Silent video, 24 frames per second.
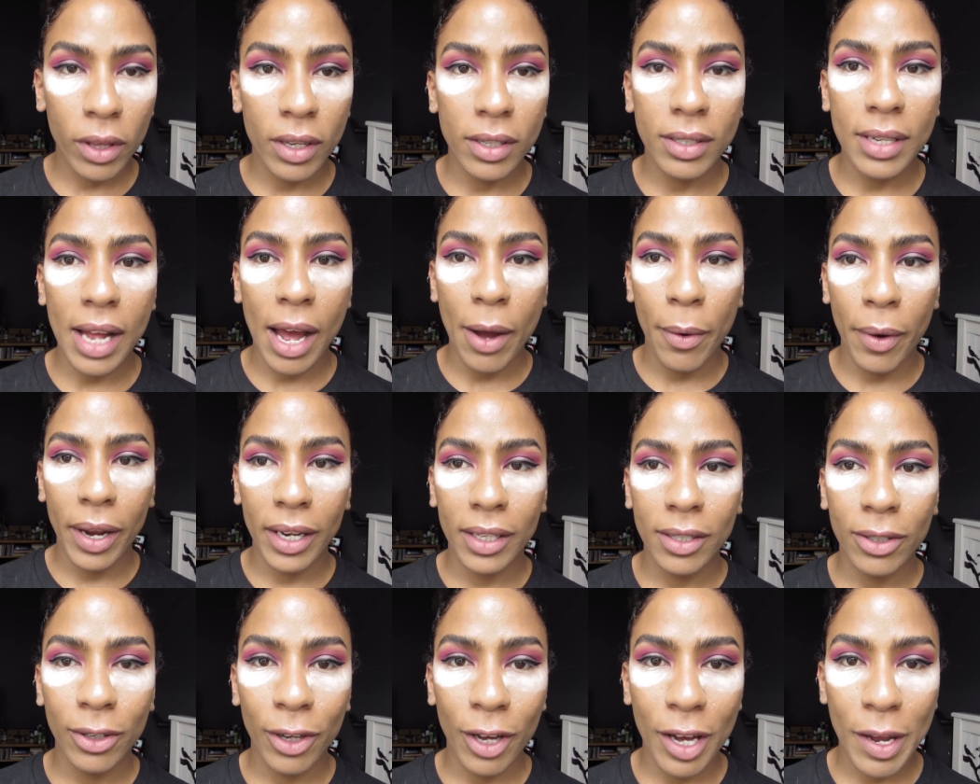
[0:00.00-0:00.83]
this I
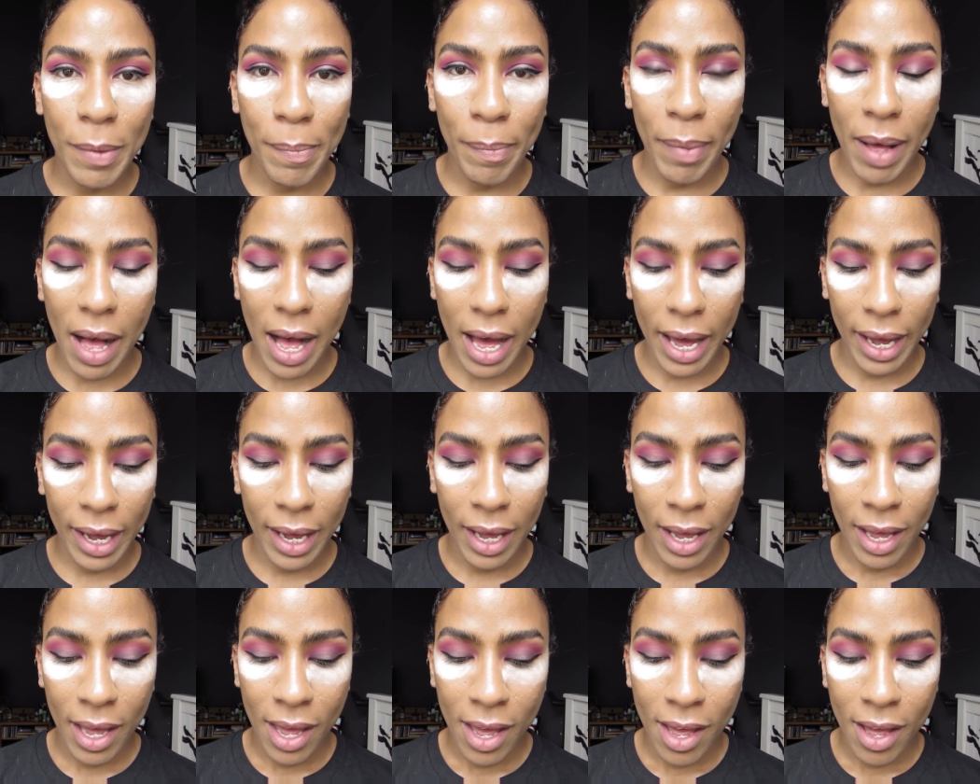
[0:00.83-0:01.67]
went to go and buy
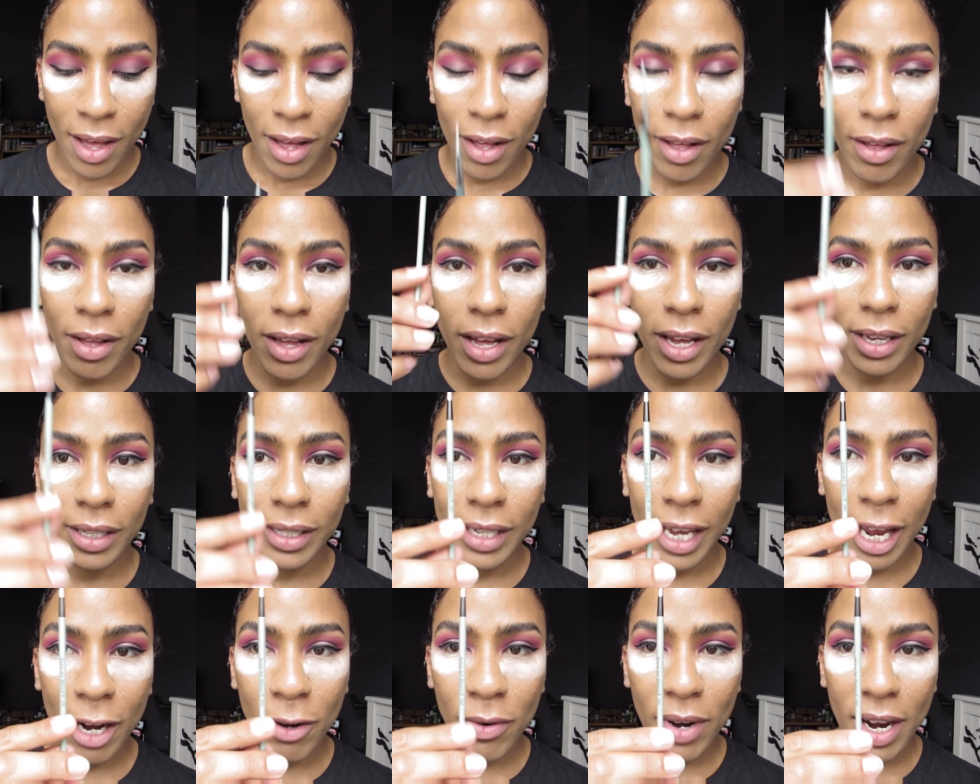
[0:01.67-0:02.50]
a
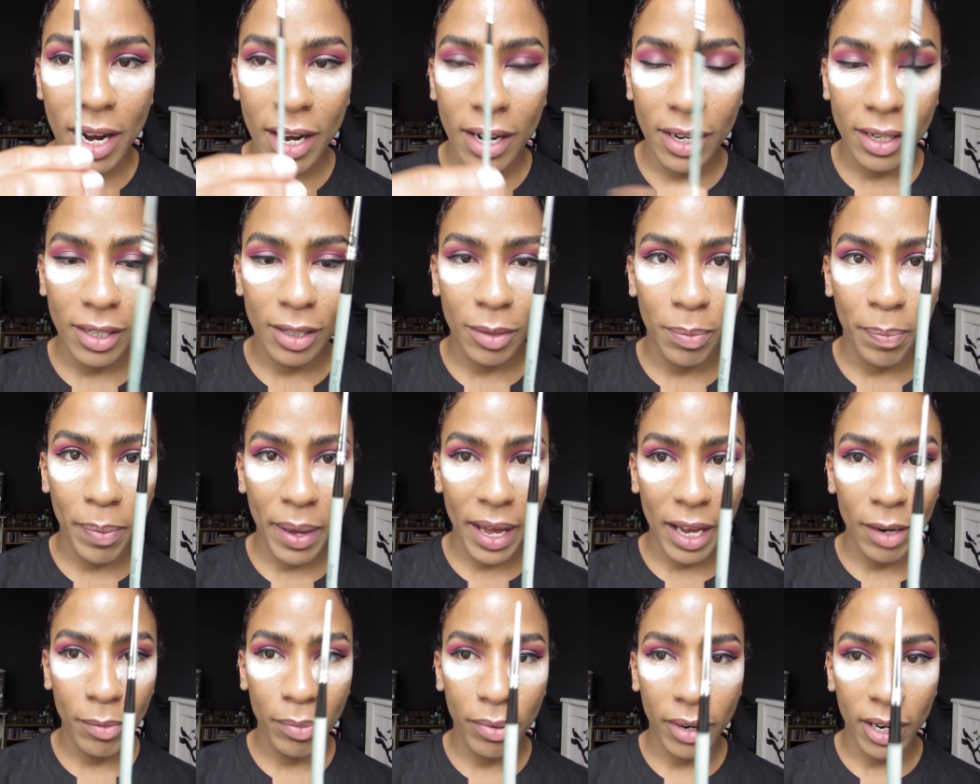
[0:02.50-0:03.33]
10 Rand
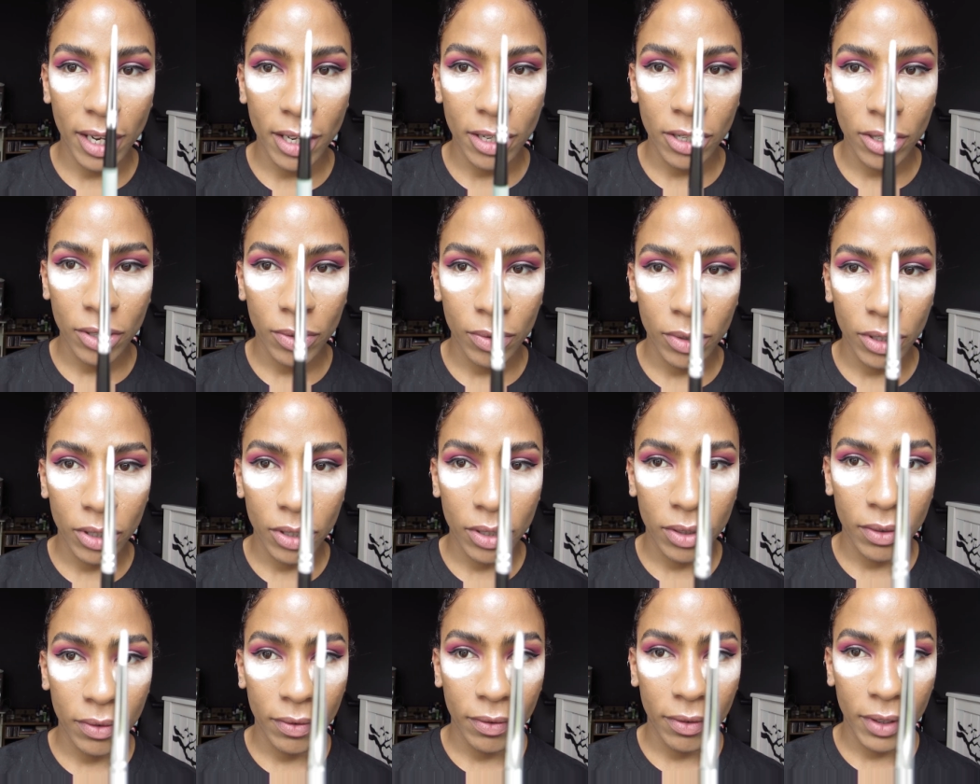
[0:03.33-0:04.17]
paintbrush, which
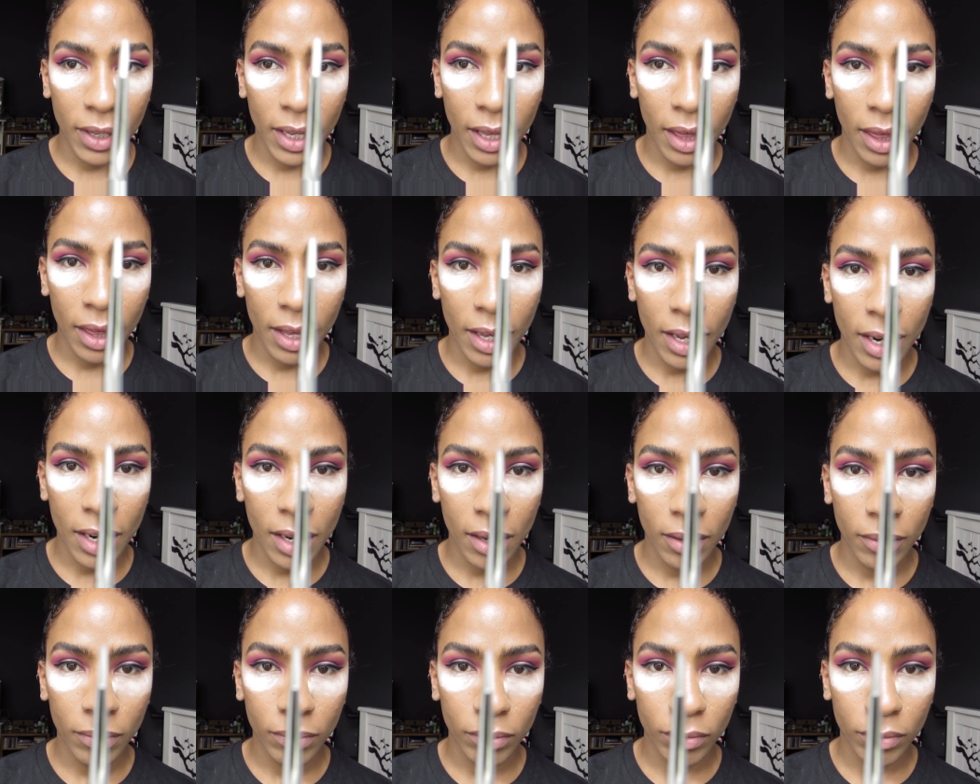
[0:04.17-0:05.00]
is V thin.